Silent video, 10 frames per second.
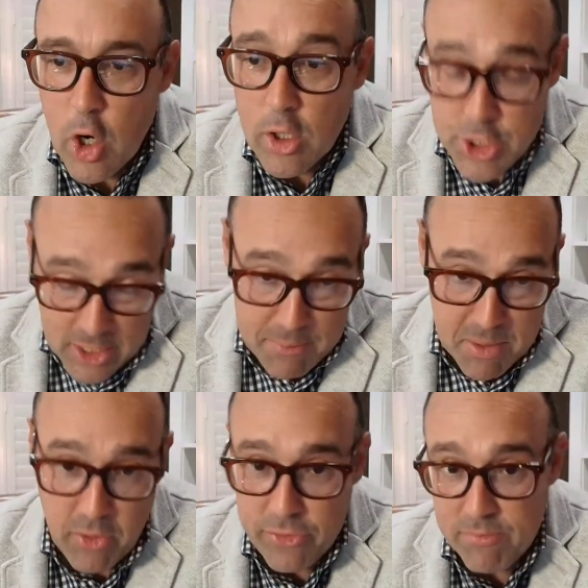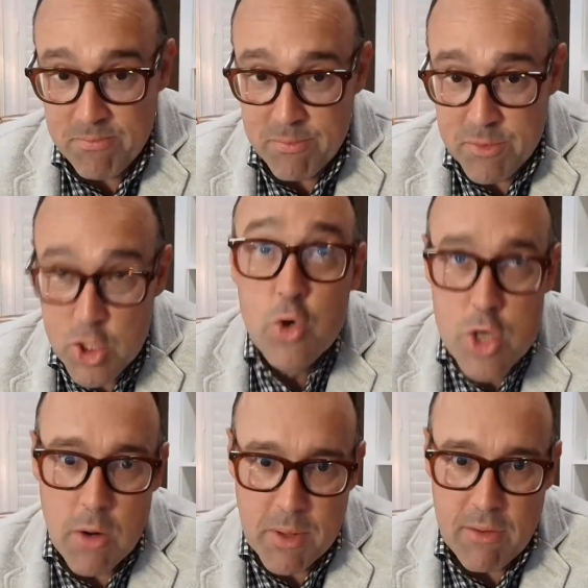Janet Mills,
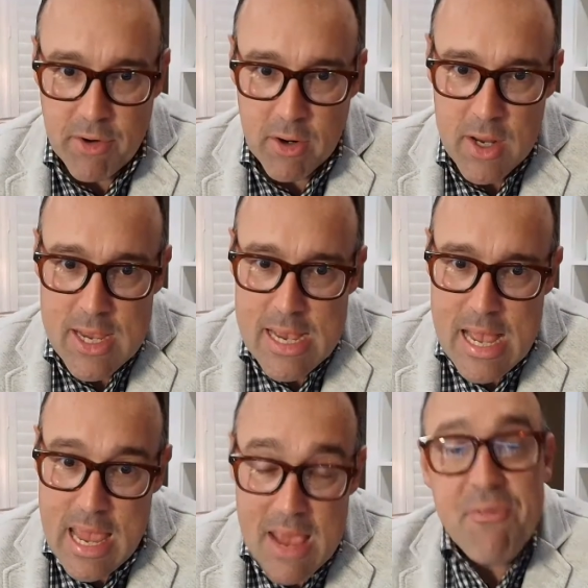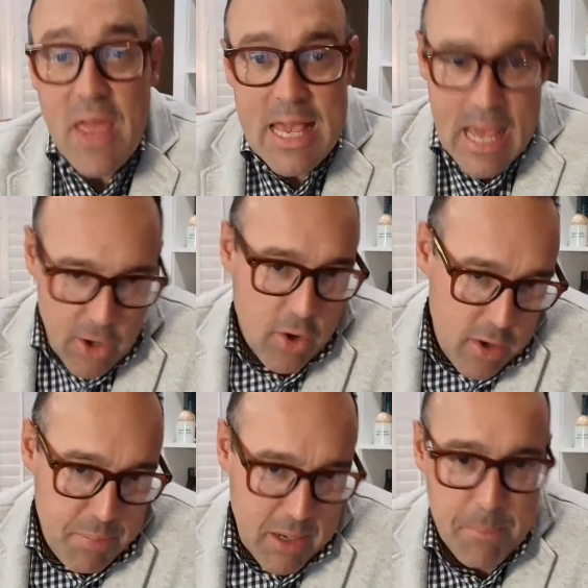two-term governor. If they get her,
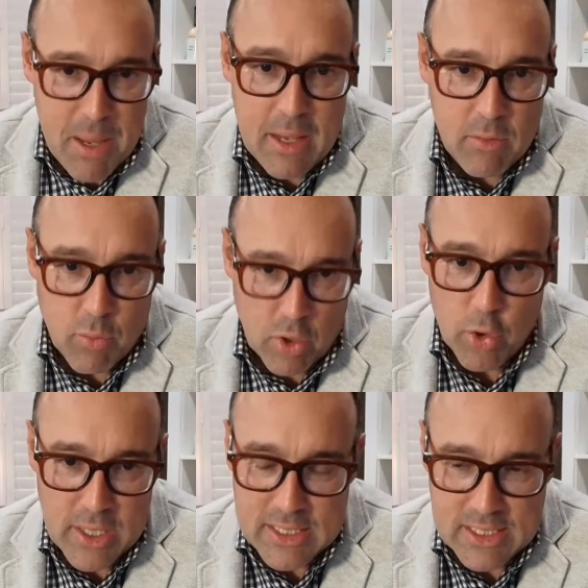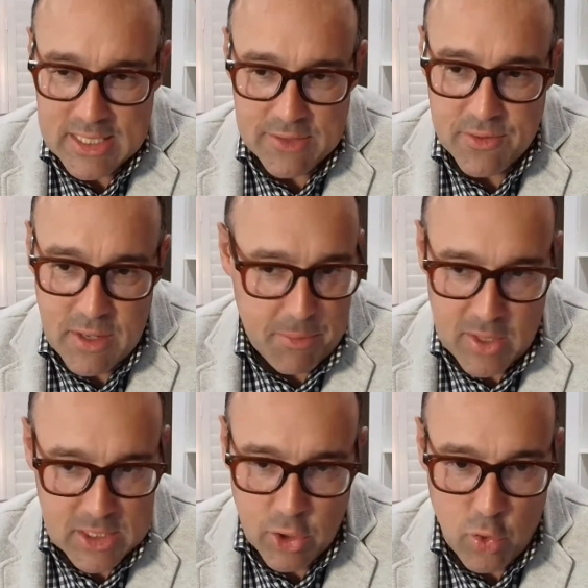it'd be a big recruiting success for
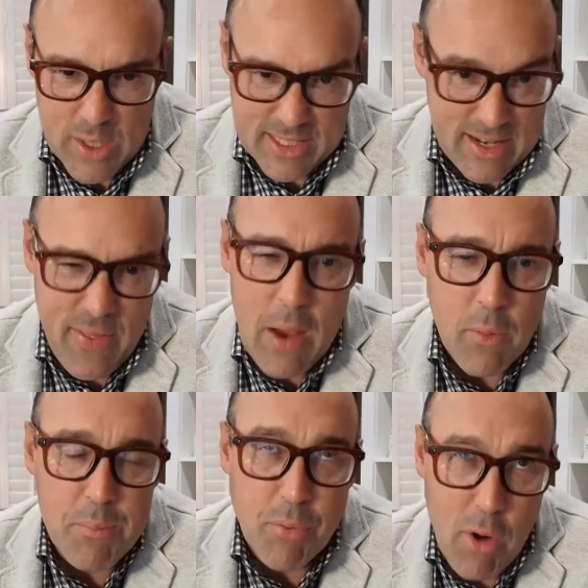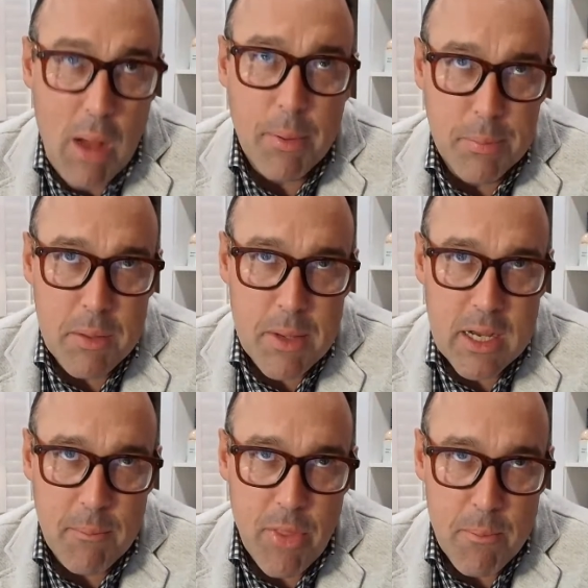Democrats, no question. And that would probably
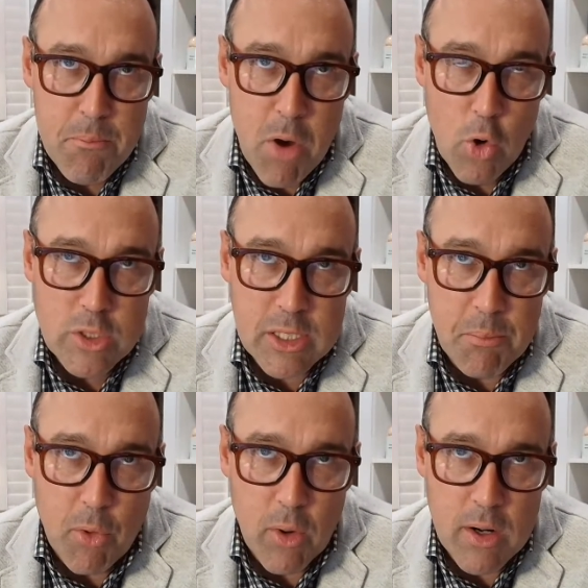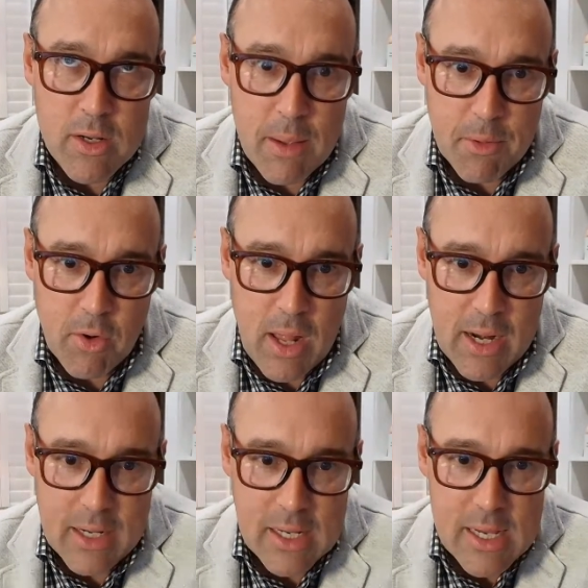become the most important
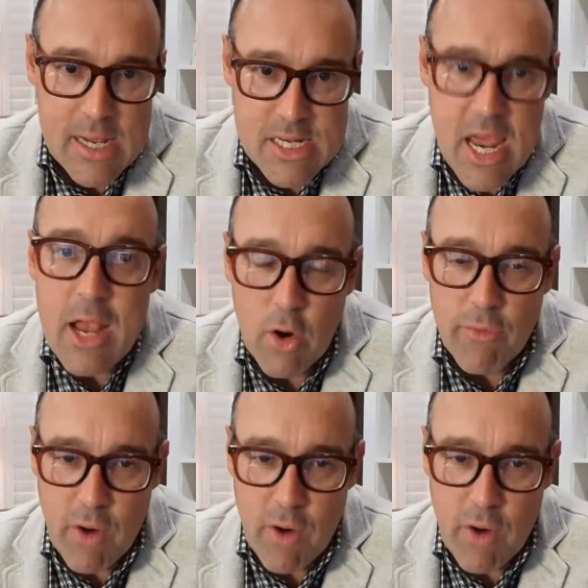Democratic takeover